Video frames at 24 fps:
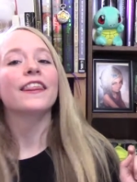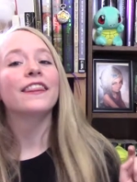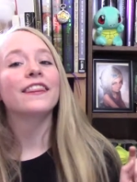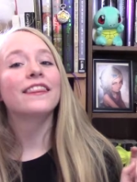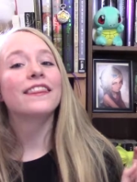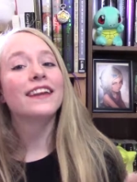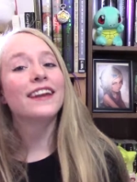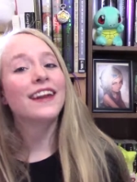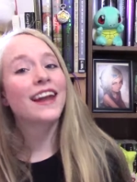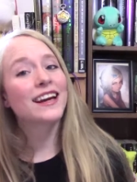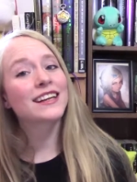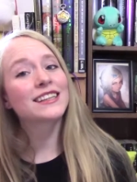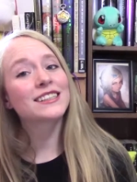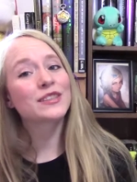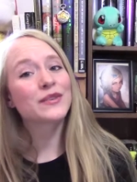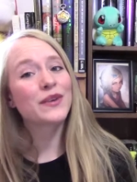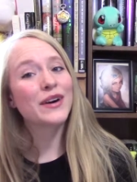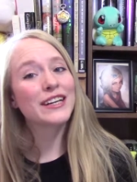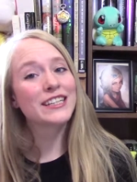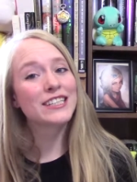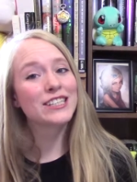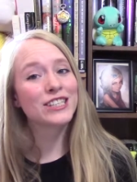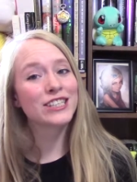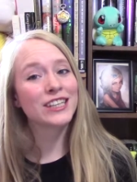The next
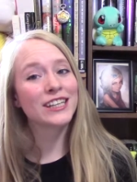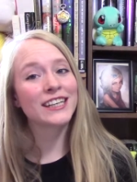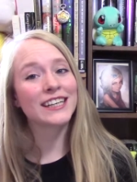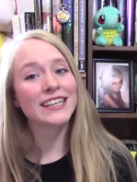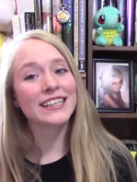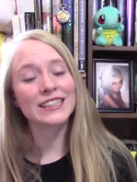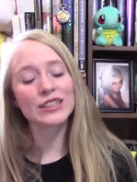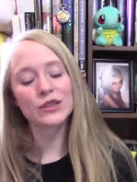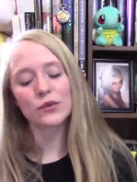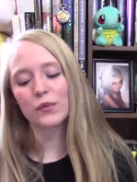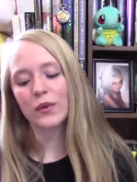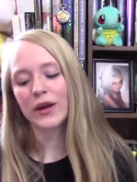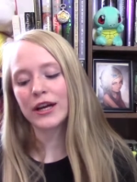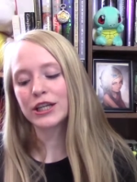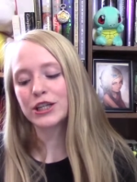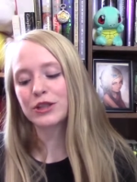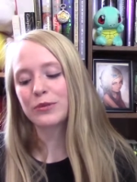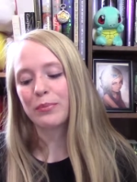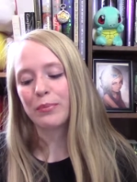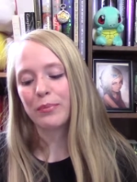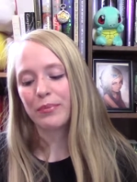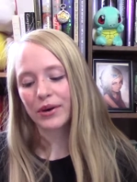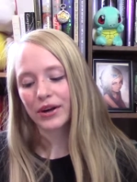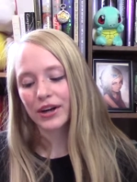question is which
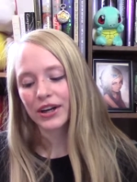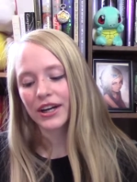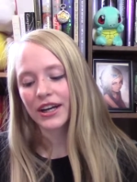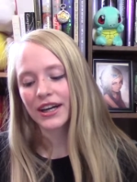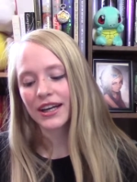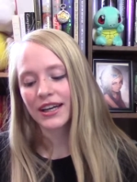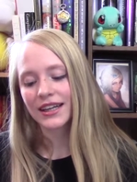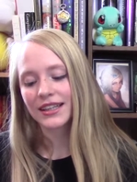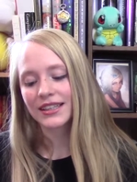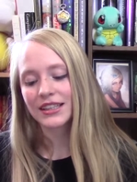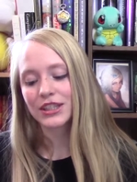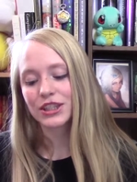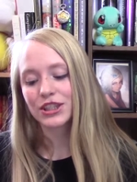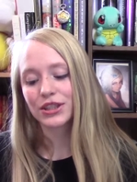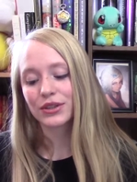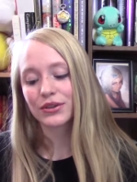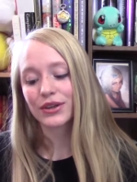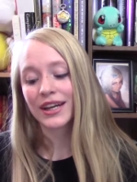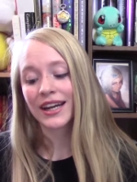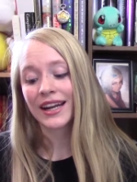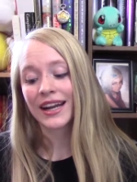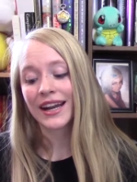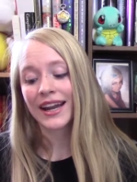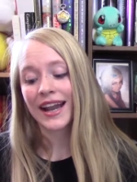book did you
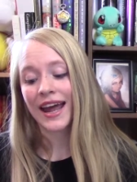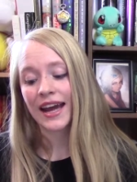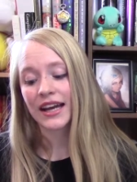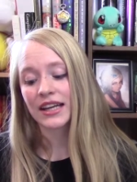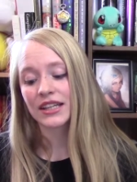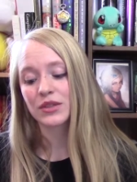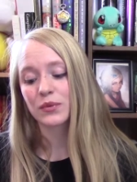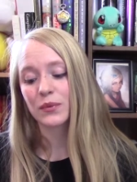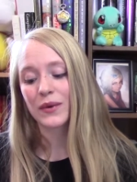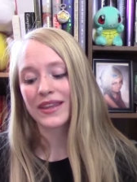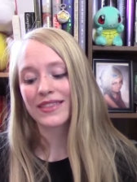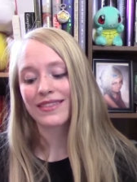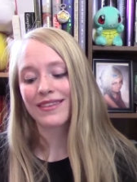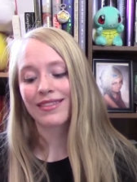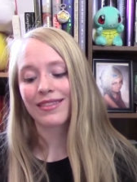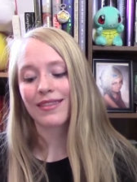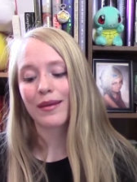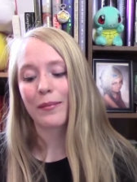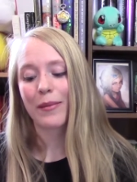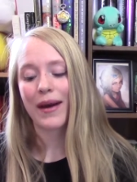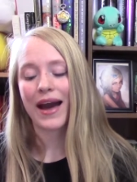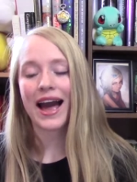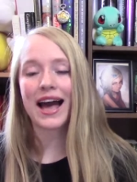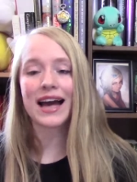connect with in
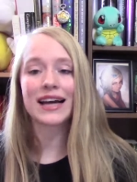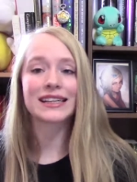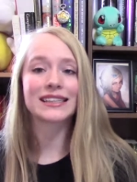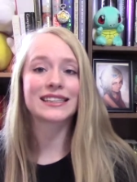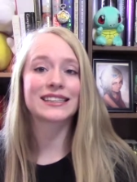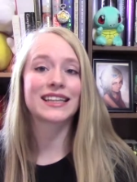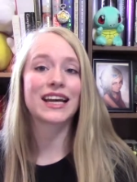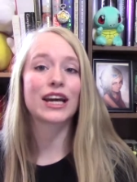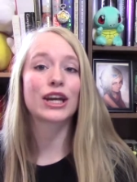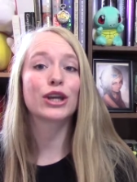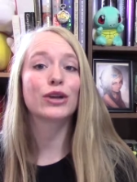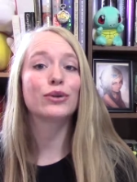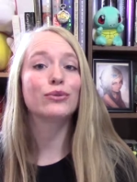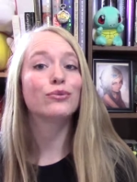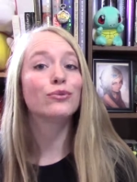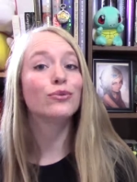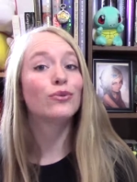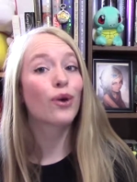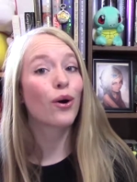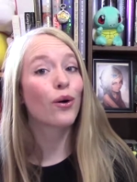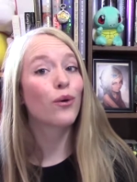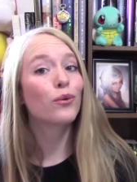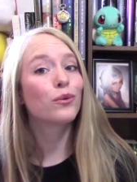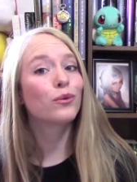the past that you
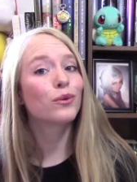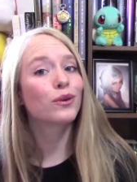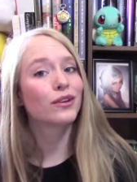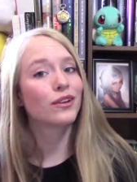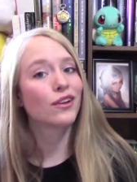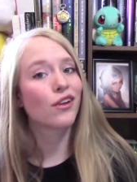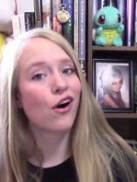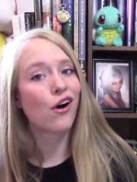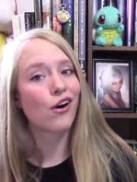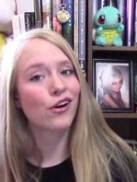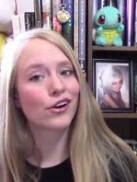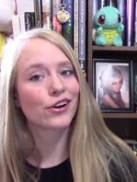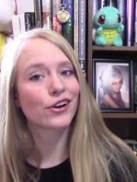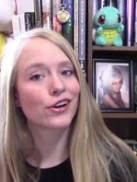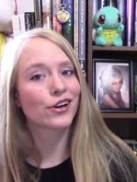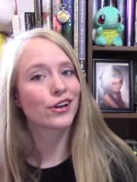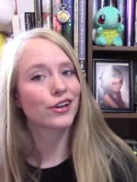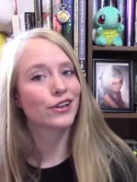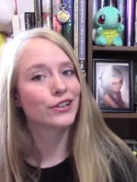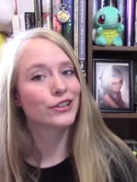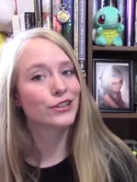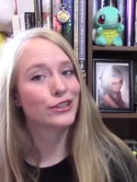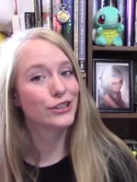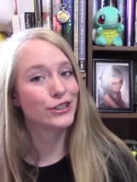no
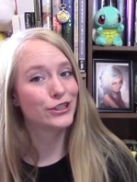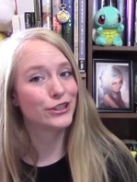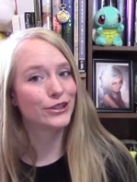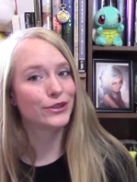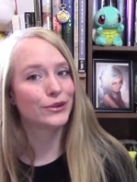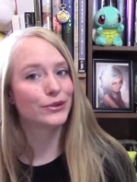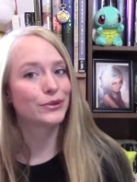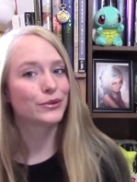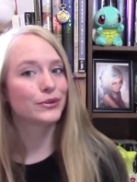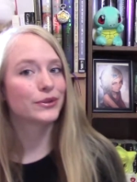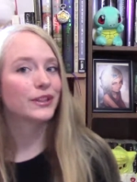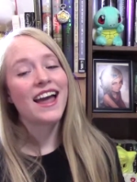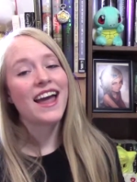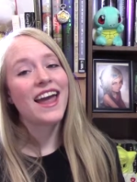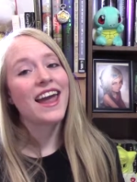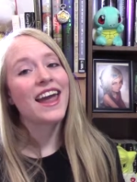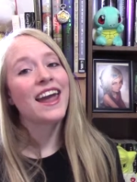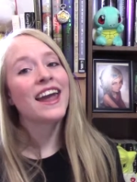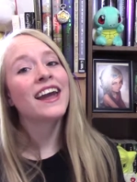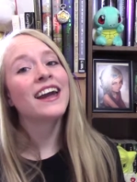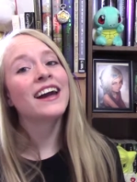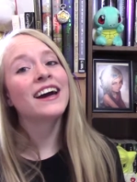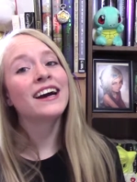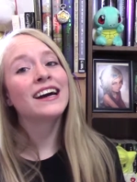longer do?
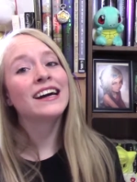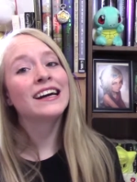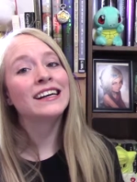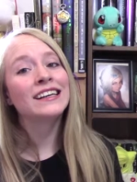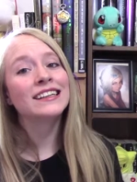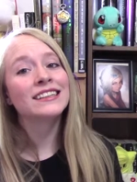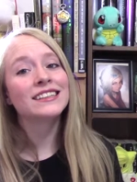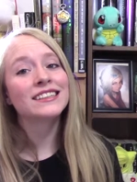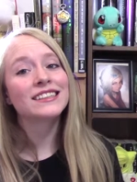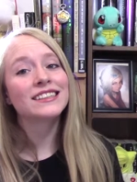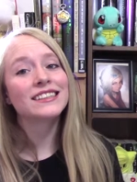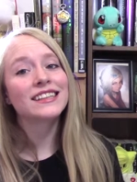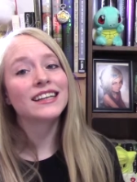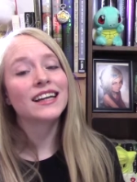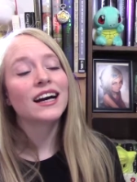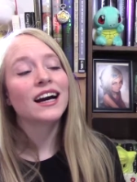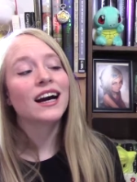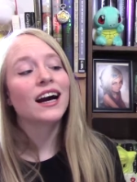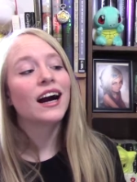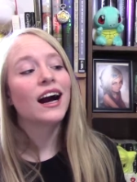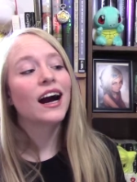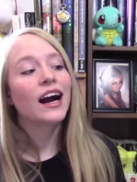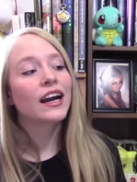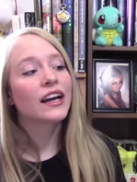And
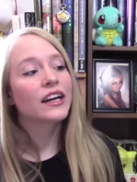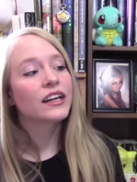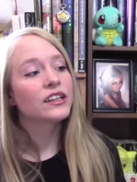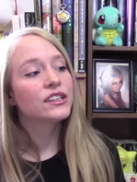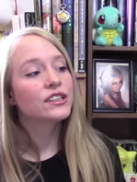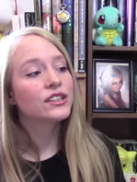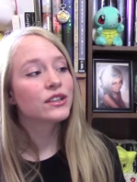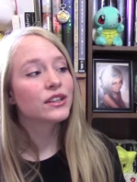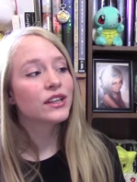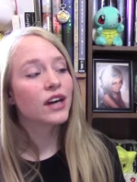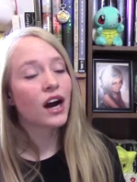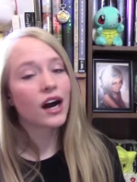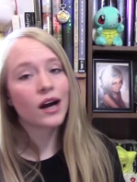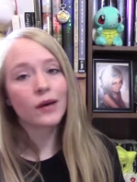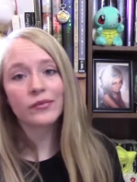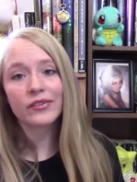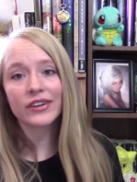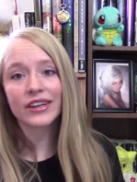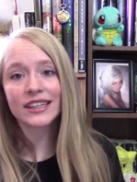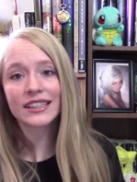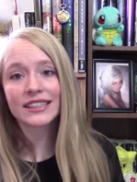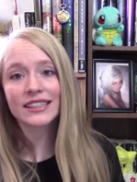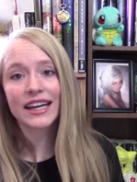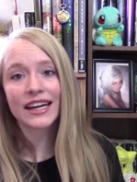I could do the
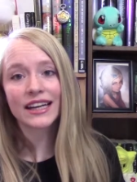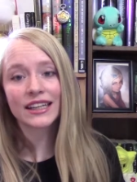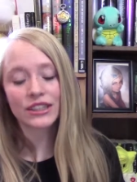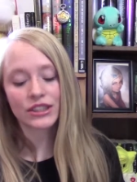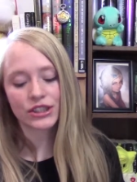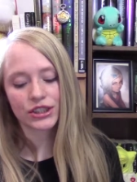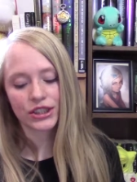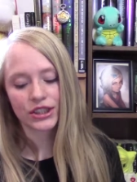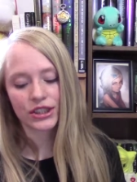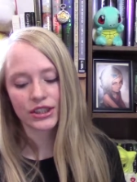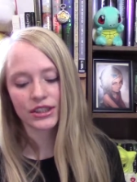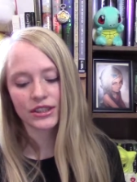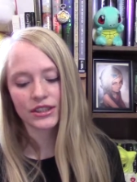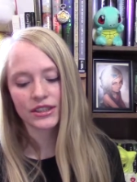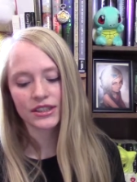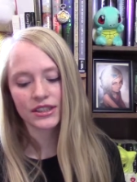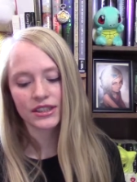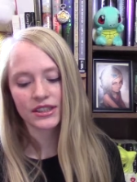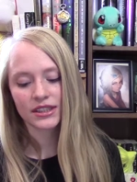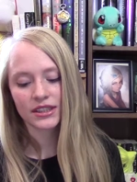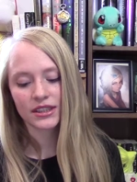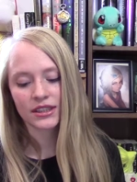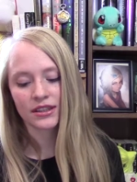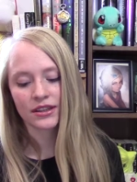obvious
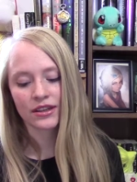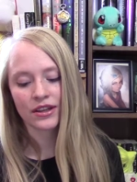answers.